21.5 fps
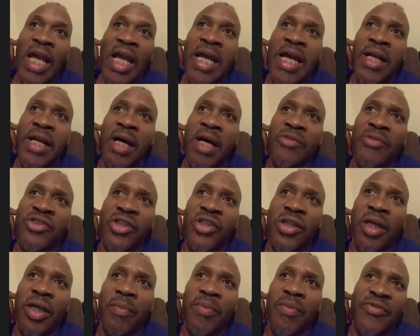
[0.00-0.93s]
and there's a
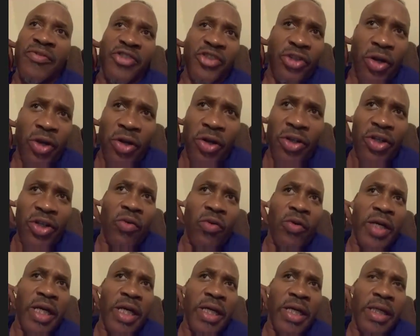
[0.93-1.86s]
couple of Sterling
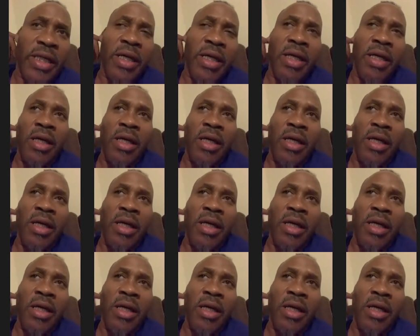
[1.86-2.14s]
Quick.